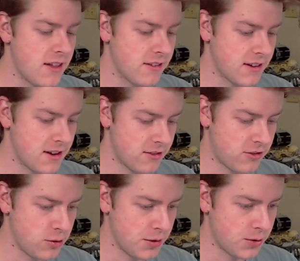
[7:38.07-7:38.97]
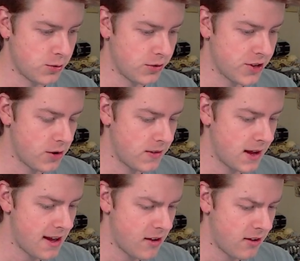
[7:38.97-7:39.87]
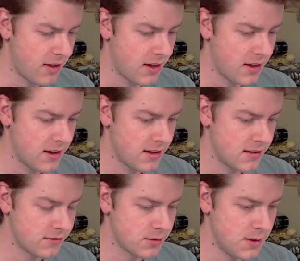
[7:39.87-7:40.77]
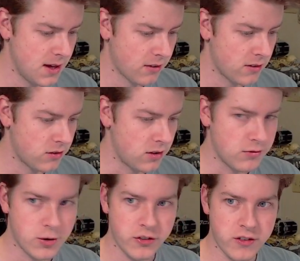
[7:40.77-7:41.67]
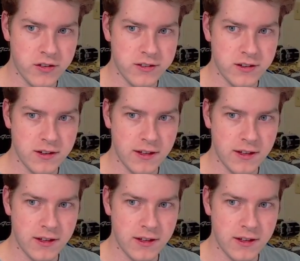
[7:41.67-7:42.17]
This guy's super cool. Totodile from EX Unseen Forces.